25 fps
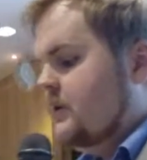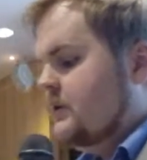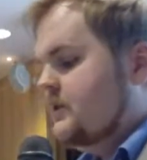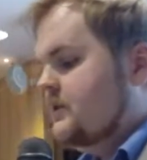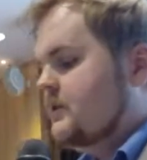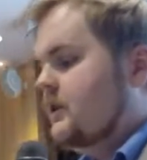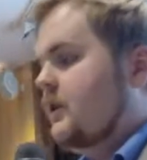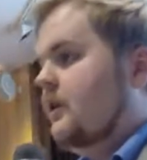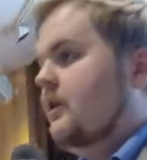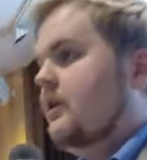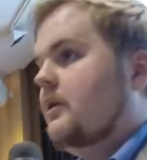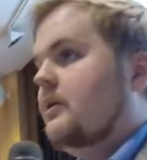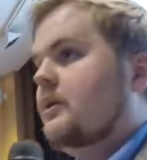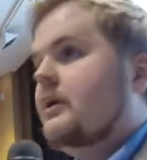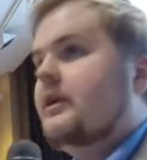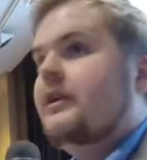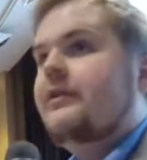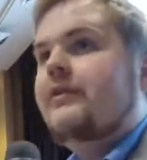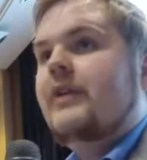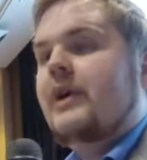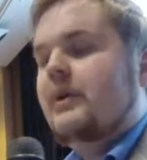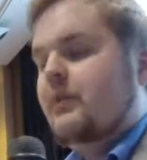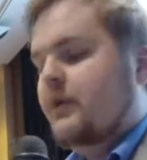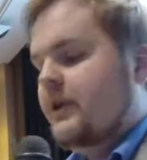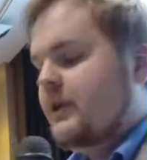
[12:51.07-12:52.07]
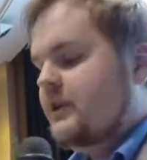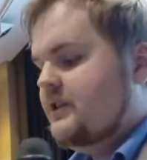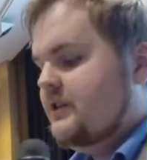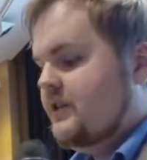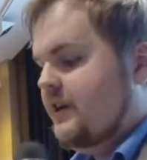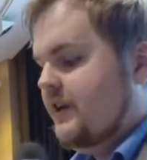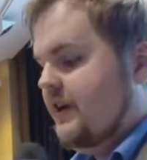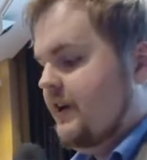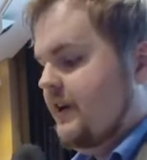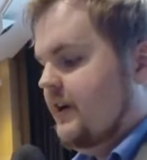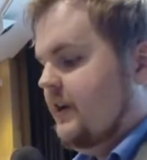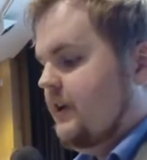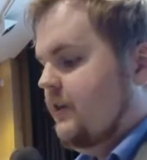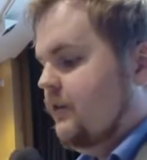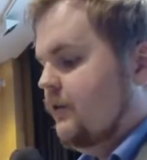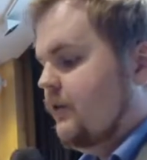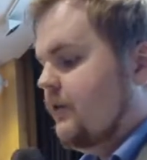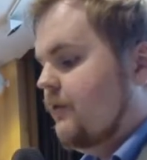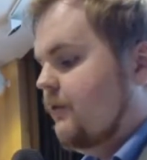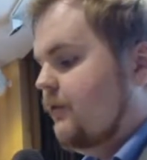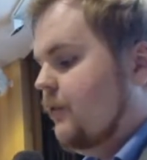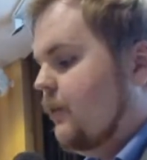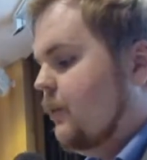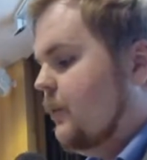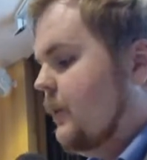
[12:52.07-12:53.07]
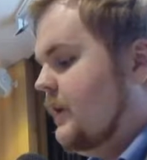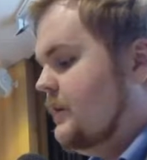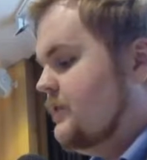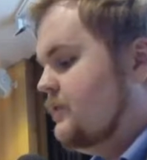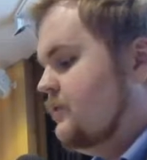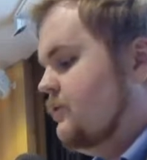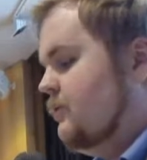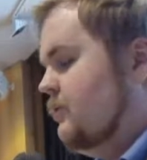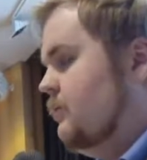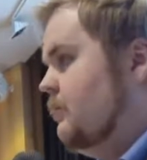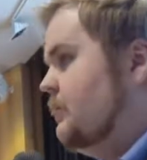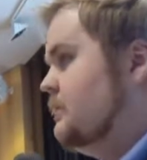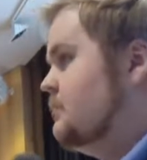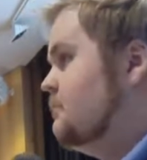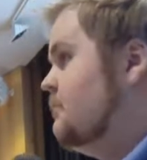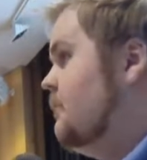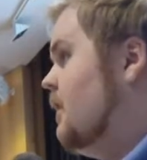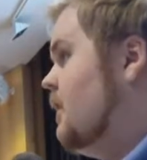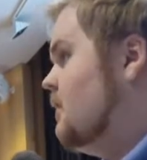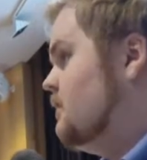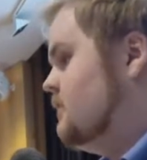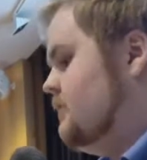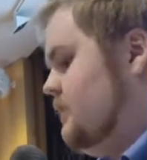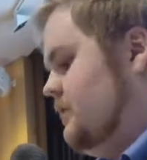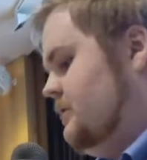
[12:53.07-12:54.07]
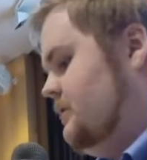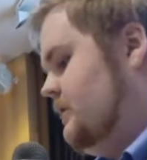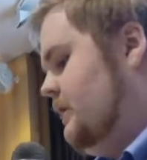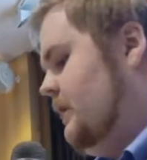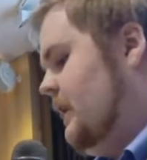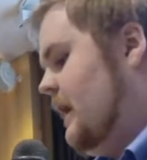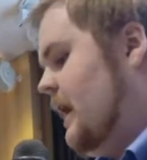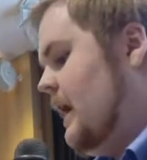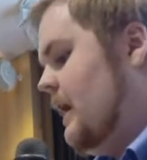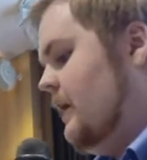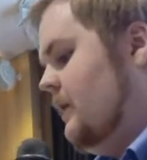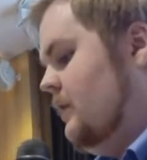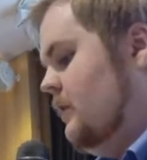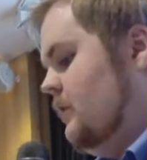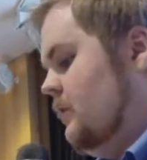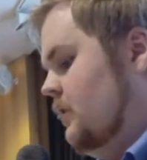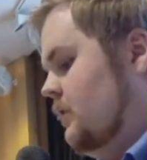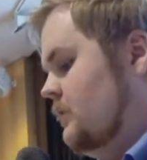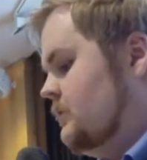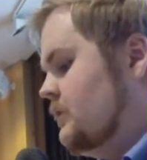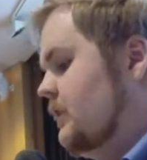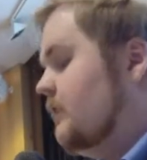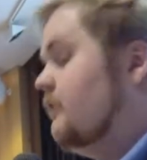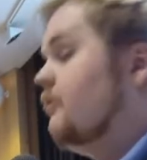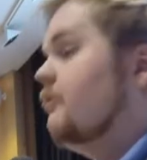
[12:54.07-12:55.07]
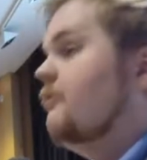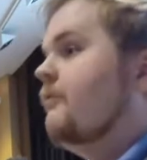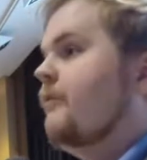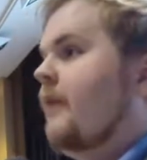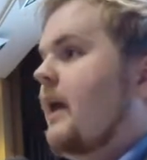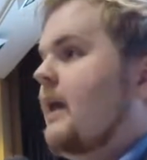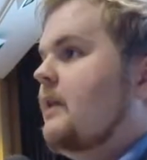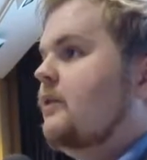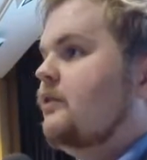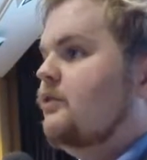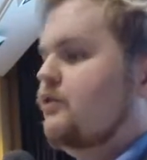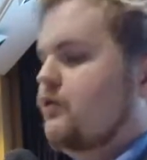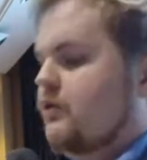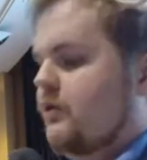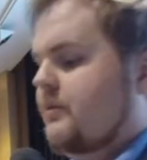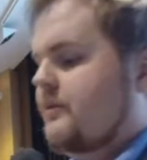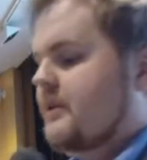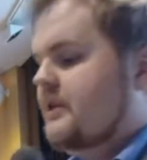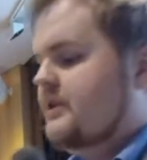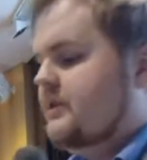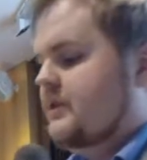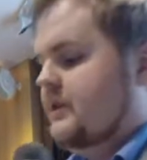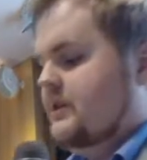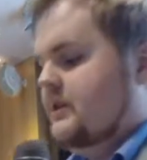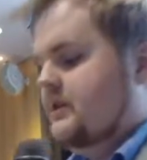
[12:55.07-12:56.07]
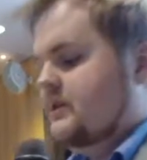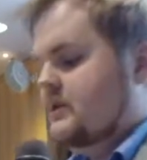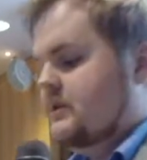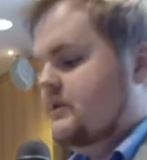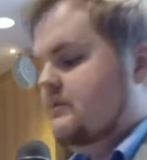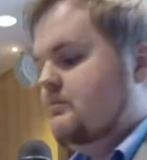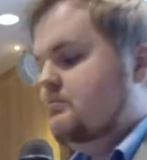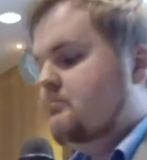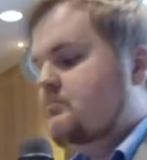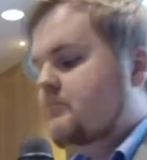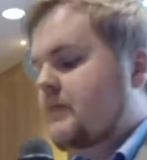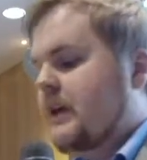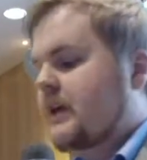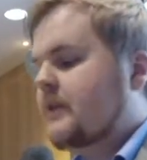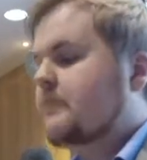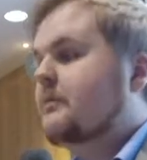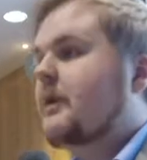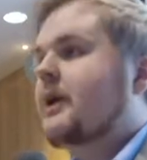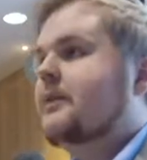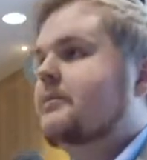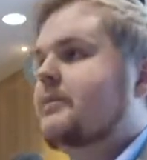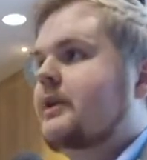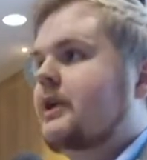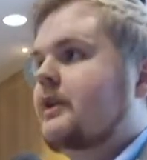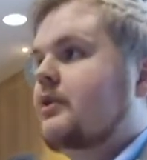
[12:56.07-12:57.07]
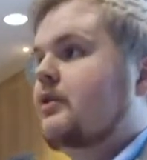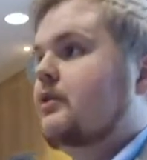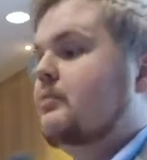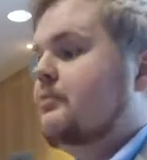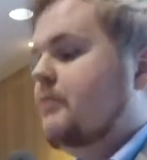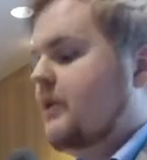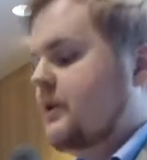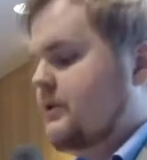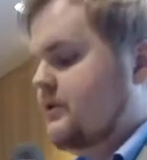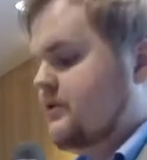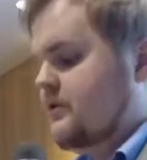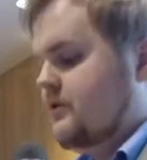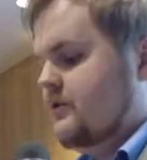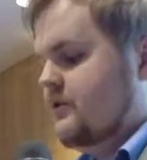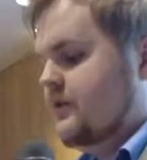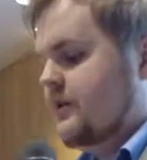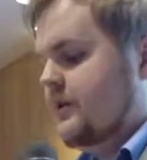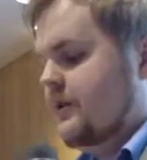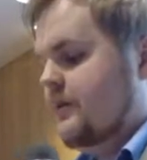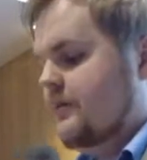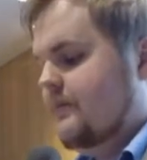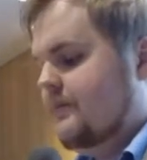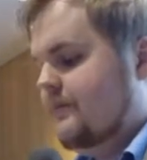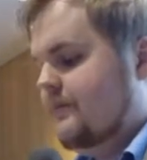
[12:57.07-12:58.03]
So if anyone is here and looking for ways to which blockchains can add genuine value to your business, that might be a good place to start.